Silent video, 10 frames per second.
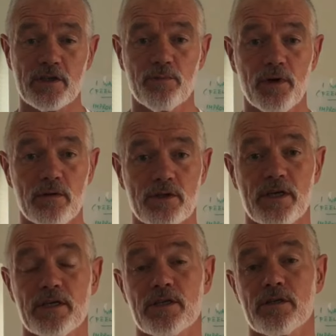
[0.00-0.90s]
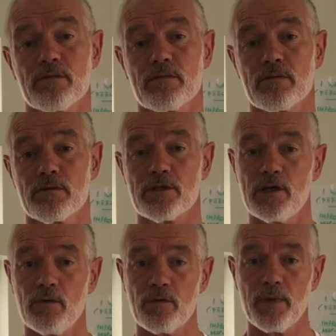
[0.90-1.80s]
the process,
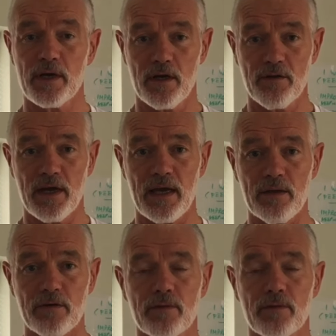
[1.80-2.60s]
start with my other hand.